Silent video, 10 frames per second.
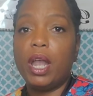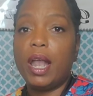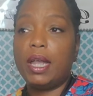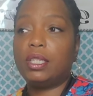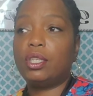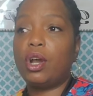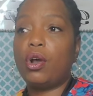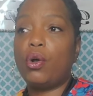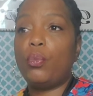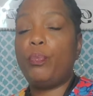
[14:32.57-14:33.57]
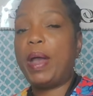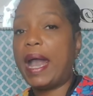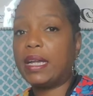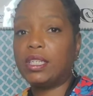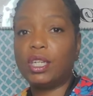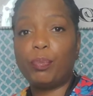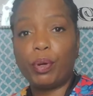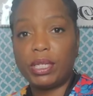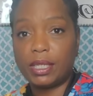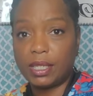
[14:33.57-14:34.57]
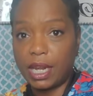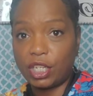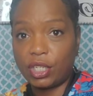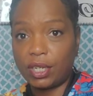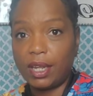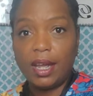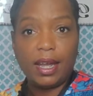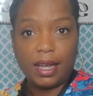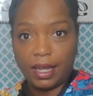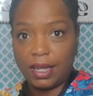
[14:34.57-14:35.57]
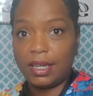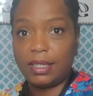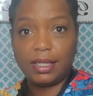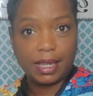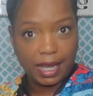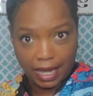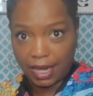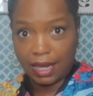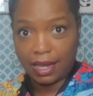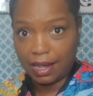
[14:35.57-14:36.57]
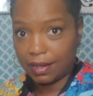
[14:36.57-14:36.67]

and so packaging, presentation is key.